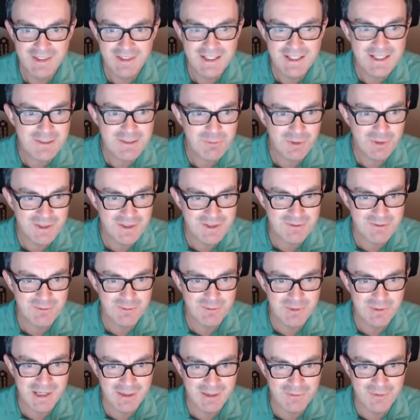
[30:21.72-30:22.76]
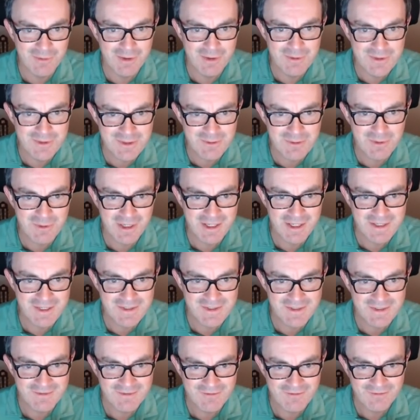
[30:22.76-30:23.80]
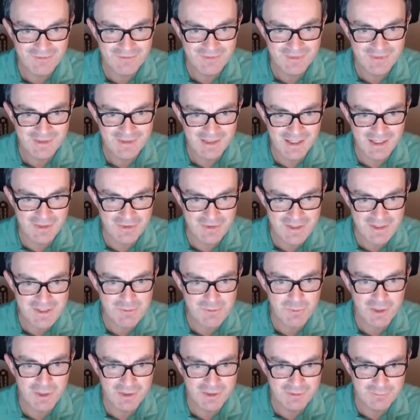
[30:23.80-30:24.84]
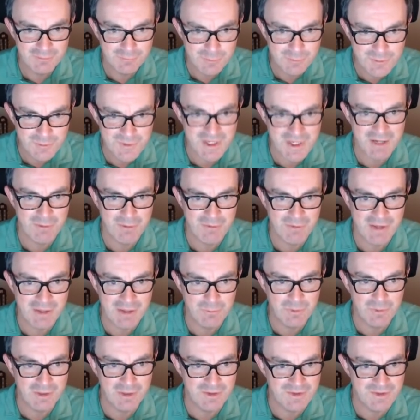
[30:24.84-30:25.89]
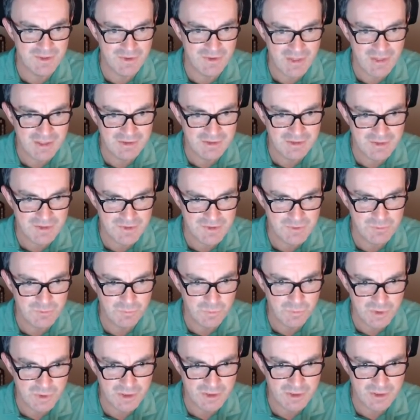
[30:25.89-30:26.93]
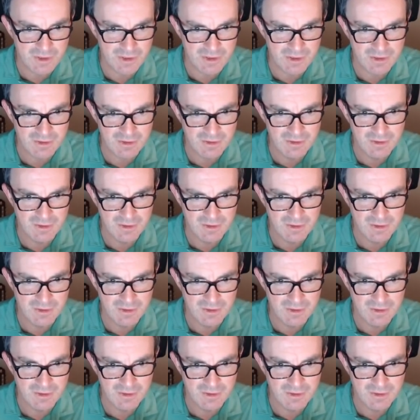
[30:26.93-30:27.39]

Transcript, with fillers: These ones rule out those squares, and this one rules out that one, so that doesn't work.